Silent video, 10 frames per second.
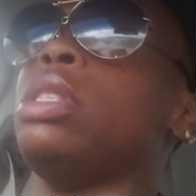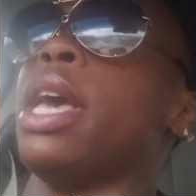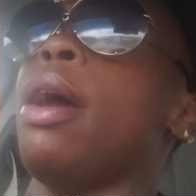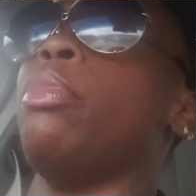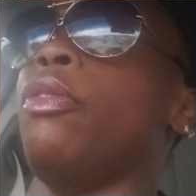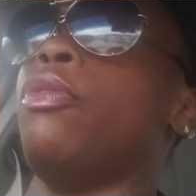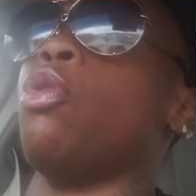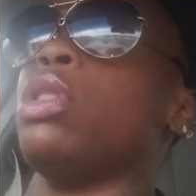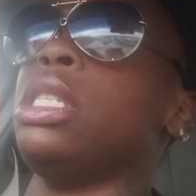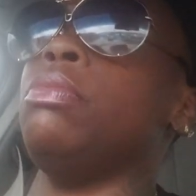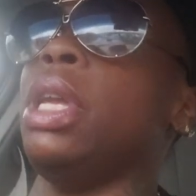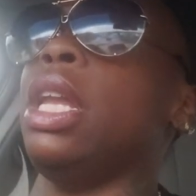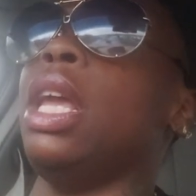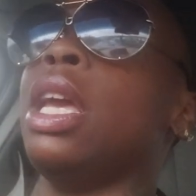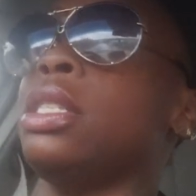time before this
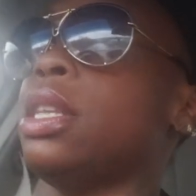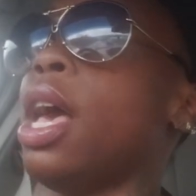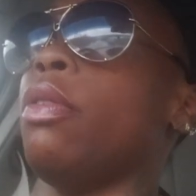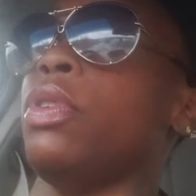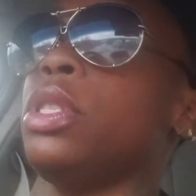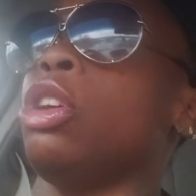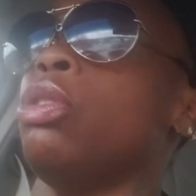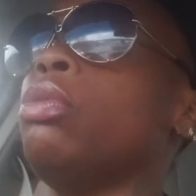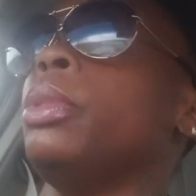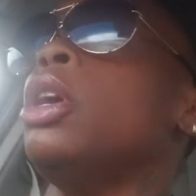meeting inside of his home.